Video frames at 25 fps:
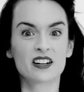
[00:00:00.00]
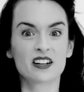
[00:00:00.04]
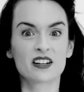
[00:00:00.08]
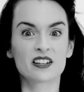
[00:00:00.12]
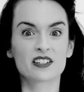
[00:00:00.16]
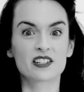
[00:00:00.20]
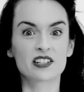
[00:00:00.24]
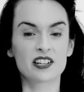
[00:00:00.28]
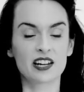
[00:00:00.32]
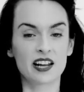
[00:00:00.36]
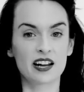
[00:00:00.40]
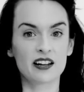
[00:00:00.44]

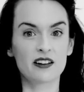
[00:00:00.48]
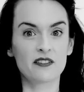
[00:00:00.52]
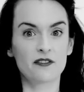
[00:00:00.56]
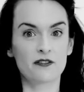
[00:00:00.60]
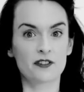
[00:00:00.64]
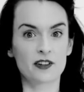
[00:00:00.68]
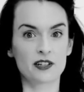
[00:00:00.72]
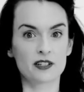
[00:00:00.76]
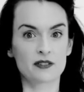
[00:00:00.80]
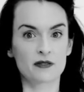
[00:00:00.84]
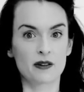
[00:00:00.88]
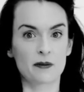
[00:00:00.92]
She had a
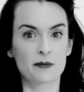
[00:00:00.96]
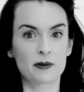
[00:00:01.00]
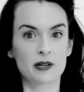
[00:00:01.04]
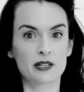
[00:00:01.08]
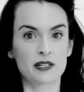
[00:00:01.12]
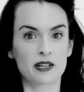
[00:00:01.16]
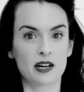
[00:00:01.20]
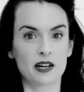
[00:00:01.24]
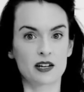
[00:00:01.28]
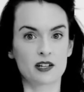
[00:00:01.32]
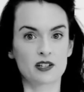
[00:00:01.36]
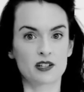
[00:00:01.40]
fierce
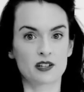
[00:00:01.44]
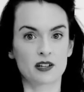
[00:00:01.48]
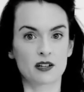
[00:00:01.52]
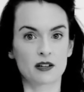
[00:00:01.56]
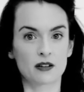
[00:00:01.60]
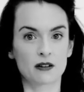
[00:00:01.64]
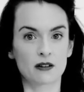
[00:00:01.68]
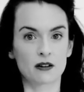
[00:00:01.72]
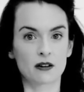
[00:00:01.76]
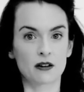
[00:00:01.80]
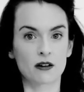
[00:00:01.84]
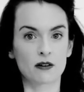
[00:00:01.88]

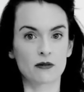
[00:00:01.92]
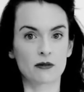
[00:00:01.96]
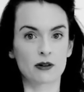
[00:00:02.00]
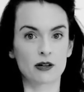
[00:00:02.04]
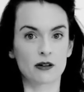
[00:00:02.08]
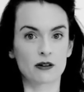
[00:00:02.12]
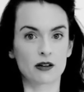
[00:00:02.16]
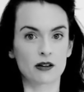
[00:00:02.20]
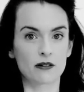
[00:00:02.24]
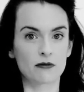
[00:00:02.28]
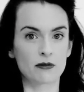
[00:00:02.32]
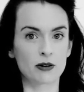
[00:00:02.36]
reputation,
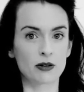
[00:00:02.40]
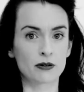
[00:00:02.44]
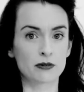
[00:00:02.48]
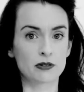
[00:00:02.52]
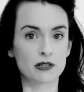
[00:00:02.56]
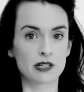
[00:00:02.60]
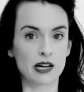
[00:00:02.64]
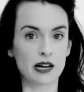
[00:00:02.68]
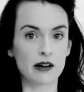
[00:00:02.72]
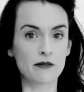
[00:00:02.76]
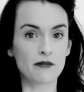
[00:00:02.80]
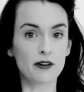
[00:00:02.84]
a real
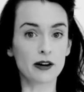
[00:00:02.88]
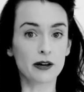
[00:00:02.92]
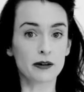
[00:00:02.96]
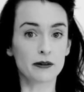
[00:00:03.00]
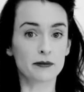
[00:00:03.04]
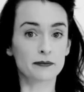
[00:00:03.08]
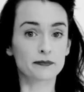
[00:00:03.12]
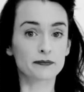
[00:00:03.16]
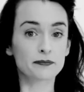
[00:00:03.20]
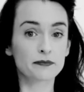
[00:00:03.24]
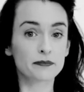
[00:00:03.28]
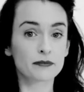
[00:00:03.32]
diva.
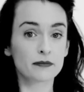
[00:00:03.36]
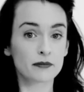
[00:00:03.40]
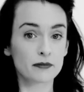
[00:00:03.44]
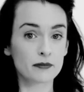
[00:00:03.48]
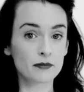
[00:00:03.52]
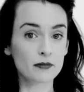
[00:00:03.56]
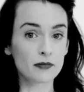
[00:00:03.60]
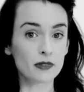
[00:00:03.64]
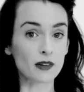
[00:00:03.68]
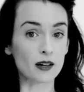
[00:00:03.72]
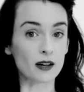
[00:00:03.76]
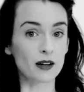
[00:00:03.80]

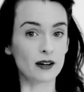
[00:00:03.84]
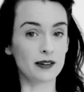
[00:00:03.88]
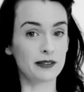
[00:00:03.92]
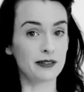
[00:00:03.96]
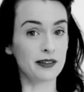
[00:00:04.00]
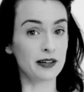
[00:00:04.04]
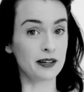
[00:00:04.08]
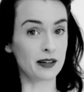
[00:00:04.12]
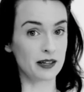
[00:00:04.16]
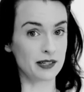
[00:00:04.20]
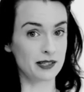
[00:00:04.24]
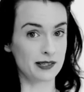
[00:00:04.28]
I
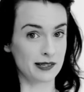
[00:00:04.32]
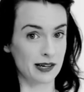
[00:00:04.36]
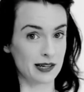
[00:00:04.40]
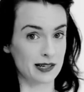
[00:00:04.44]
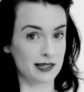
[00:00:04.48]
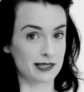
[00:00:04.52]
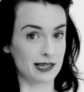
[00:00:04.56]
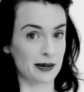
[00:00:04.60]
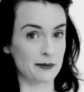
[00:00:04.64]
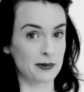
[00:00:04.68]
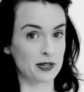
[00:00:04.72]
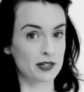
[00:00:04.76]
think I'd
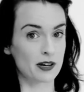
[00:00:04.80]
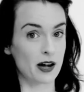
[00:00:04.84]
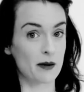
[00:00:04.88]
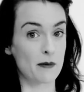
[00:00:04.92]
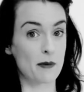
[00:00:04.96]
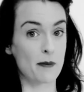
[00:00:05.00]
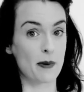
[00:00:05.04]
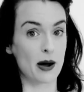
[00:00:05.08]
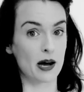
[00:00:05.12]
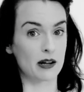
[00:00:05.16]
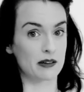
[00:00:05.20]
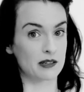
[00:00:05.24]
seen Summertime
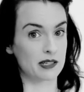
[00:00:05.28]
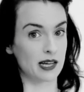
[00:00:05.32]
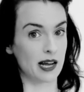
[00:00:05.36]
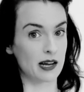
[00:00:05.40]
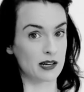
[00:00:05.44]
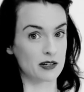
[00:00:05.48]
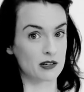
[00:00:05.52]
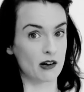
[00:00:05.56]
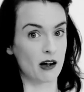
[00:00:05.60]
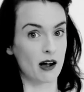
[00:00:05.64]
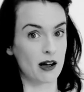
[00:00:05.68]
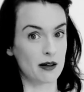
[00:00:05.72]
about
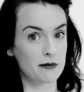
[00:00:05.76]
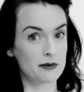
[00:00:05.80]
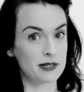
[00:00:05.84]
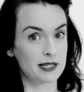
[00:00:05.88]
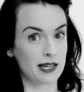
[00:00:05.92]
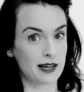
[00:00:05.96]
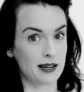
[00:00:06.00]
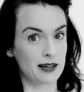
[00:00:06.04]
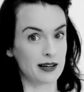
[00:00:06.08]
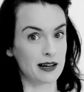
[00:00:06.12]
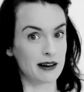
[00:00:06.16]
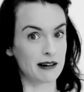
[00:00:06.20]
10 times
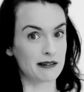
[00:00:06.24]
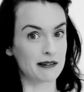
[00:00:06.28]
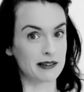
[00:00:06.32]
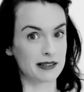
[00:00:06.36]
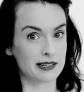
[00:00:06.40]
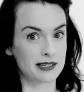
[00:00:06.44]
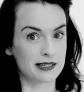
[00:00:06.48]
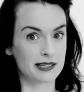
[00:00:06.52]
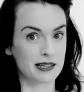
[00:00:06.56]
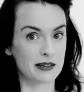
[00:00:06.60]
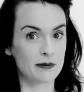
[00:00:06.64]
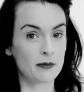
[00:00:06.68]
that year in
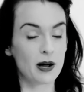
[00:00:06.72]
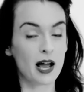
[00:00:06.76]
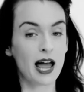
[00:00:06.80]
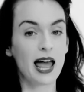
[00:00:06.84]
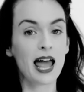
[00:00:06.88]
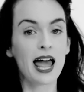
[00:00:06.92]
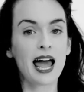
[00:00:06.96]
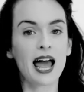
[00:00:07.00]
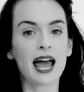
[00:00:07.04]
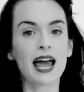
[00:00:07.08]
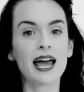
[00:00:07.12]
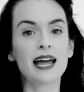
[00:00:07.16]
the cinema,
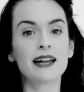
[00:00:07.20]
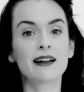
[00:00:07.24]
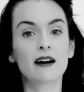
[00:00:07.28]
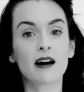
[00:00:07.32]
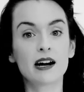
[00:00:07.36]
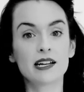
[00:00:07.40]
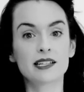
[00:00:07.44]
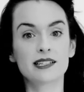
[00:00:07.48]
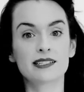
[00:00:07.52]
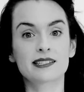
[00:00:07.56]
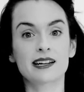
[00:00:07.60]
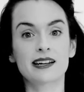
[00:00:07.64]
and
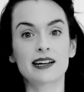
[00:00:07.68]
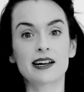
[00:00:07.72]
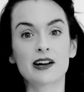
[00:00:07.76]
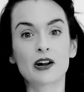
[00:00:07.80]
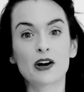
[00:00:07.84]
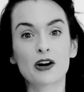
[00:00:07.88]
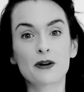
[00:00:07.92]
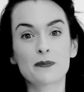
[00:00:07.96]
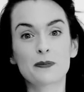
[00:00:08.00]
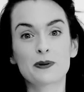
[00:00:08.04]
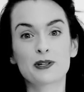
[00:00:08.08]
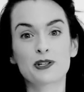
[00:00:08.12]
I'd studied
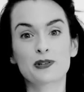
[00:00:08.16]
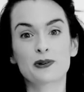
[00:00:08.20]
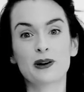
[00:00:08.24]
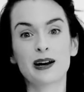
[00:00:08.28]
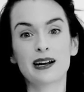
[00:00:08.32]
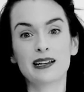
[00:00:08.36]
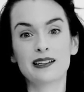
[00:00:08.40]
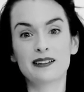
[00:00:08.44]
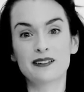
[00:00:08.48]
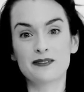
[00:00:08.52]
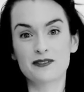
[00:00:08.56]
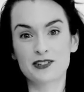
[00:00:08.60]
her
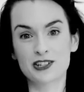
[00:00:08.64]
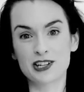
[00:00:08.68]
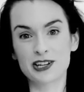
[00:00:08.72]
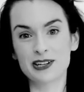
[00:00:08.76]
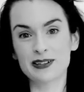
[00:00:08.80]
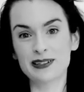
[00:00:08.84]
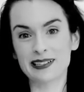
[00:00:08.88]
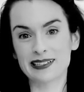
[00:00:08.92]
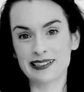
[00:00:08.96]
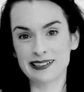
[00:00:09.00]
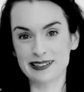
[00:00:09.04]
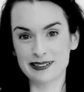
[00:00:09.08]
portrayal of
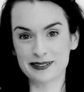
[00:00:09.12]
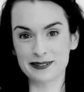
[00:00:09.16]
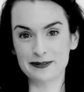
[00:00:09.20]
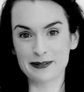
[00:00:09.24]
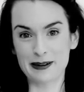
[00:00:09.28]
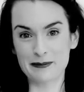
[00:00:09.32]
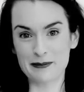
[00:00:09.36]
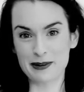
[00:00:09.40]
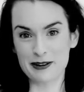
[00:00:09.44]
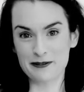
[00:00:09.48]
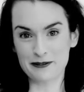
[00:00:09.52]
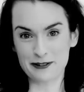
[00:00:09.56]
Jo in Little
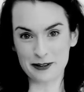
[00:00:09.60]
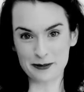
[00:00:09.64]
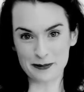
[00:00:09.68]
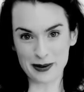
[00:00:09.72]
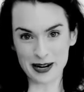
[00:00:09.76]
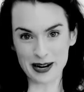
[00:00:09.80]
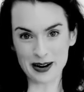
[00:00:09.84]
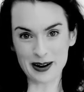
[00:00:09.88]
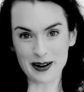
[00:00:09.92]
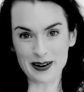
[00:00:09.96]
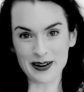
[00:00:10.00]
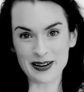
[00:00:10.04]
Women for
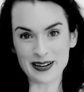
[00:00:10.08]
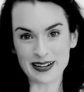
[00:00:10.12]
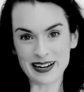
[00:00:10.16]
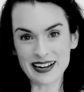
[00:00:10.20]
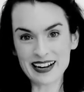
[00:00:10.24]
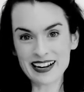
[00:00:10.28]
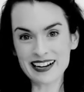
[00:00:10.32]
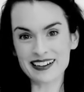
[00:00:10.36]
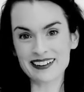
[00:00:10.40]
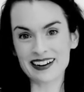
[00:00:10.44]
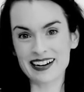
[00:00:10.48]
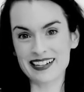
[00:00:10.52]
my own
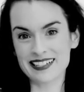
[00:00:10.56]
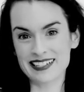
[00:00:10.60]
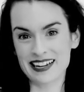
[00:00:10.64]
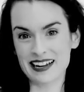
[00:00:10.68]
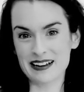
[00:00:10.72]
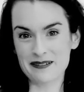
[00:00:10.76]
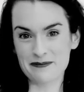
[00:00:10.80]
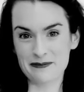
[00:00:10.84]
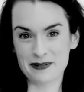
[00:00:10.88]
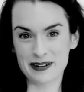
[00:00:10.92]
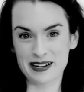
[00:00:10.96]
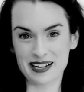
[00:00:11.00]
grade
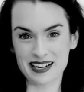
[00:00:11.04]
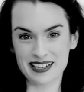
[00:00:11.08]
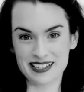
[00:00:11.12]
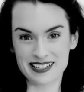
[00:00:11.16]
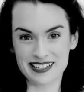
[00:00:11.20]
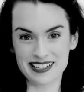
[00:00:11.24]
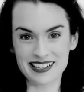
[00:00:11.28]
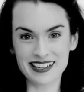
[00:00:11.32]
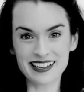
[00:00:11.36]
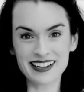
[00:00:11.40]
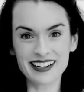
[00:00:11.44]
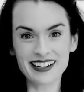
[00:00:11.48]
10
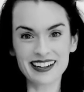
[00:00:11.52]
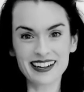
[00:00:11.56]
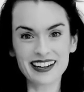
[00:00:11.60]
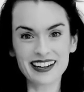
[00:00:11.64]
production.